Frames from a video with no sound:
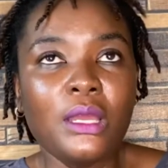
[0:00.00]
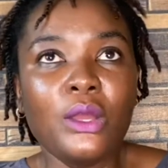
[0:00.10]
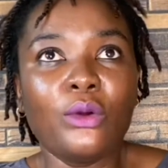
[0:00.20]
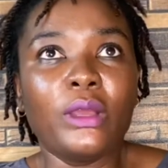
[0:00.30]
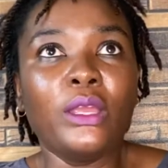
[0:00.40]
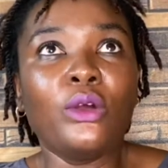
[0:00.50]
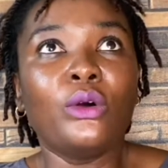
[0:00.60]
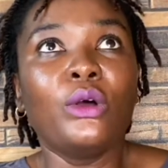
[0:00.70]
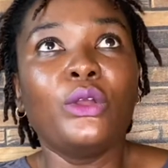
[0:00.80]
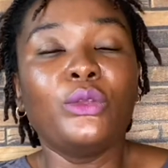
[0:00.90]
Kwa
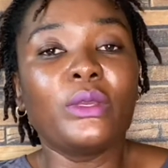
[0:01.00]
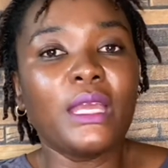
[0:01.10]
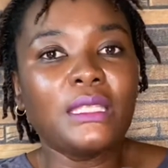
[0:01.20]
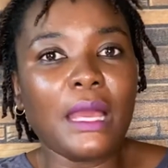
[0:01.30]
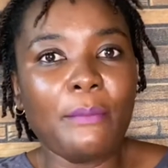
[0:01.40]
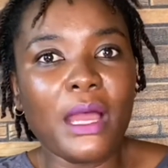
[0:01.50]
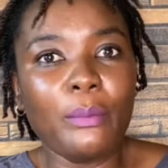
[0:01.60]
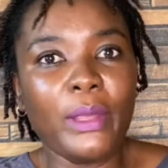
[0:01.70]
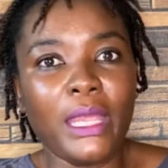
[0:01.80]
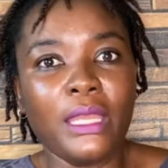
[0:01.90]
hiyo you get a back
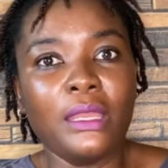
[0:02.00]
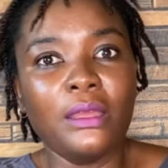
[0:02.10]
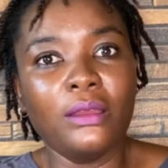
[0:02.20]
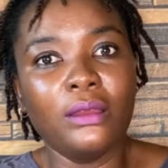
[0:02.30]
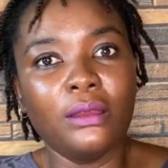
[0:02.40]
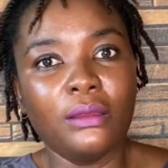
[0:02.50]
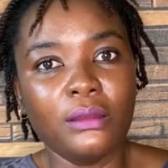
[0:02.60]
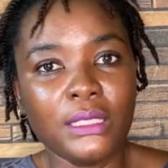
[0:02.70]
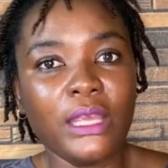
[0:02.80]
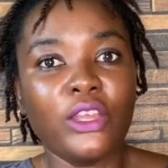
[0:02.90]
pain
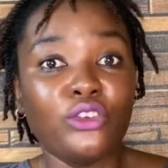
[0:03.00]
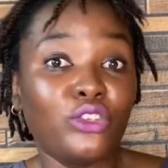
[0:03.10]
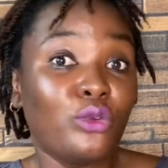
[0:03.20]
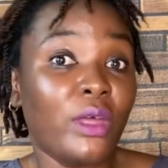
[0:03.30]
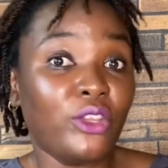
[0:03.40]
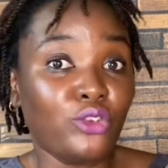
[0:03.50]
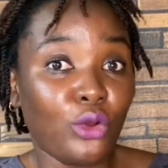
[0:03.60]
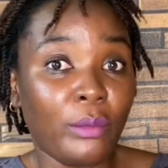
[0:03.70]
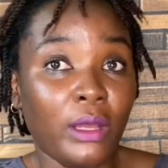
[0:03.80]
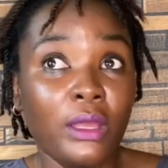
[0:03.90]
secondary to that
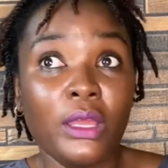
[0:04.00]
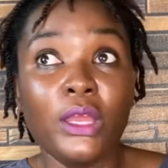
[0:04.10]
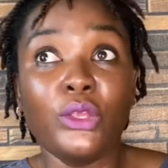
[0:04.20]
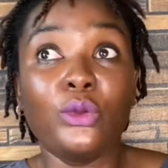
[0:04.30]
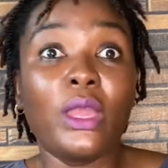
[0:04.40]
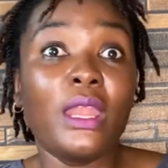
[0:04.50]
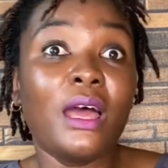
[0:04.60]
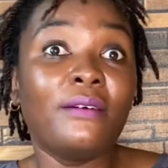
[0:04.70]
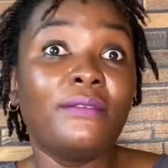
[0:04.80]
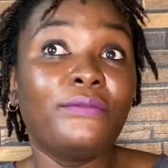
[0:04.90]
trauma. You can
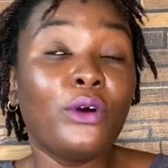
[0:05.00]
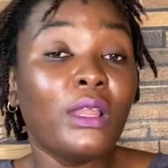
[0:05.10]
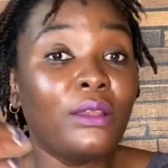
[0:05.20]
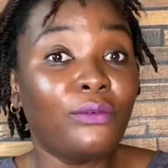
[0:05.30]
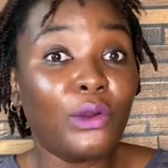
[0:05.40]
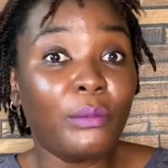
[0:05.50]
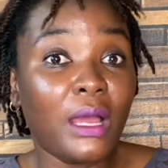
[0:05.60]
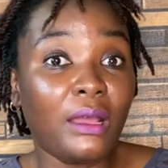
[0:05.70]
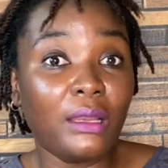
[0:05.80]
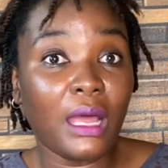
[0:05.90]
have fallen from
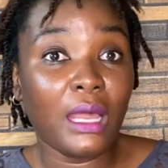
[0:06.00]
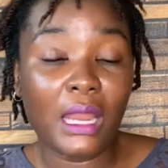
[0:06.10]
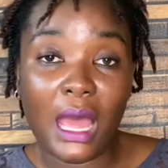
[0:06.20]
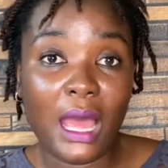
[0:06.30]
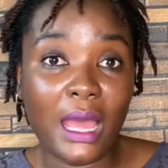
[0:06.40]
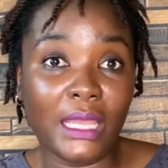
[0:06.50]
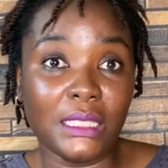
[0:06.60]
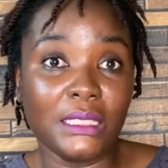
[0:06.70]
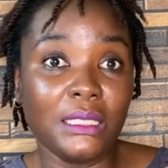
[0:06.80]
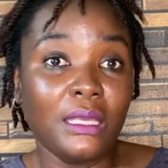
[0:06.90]
a height.
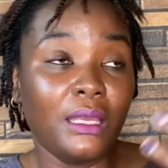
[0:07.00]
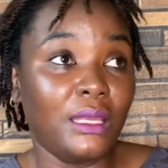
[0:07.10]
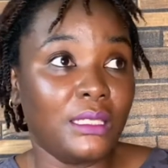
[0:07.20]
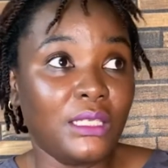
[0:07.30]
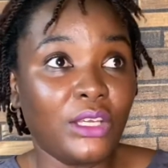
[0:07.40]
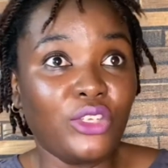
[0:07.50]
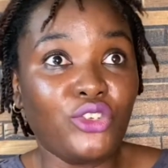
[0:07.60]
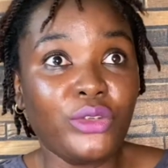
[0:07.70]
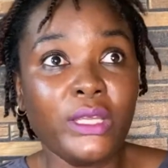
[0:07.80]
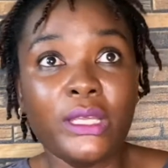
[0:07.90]
Is it a
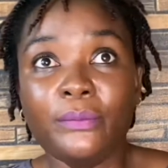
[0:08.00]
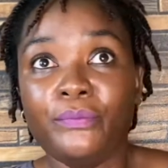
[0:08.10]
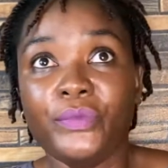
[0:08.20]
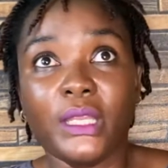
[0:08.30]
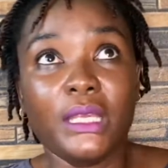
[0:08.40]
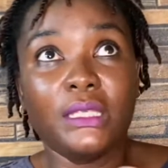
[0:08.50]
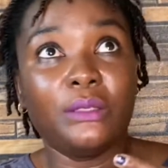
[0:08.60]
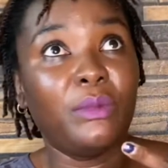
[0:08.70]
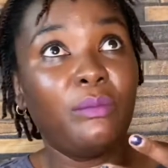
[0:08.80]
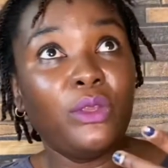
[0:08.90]
tree? Is it
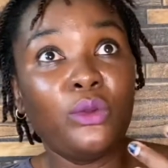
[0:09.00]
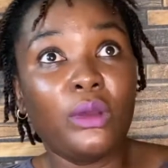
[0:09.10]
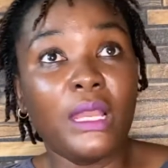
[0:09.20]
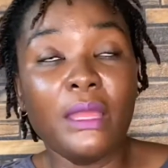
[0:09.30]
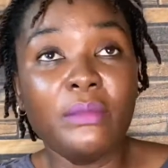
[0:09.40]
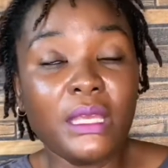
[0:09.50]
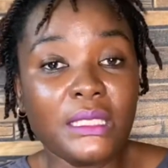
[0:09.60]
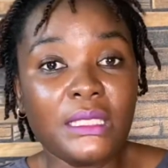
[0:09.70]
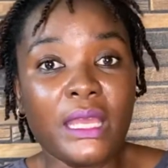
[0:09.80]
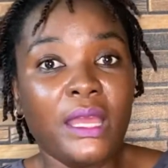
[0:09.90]
maybe you're climbing a
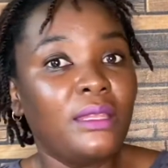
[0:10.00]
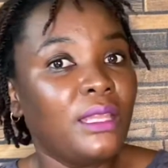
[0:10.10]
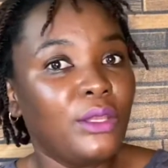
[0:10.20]
stair and then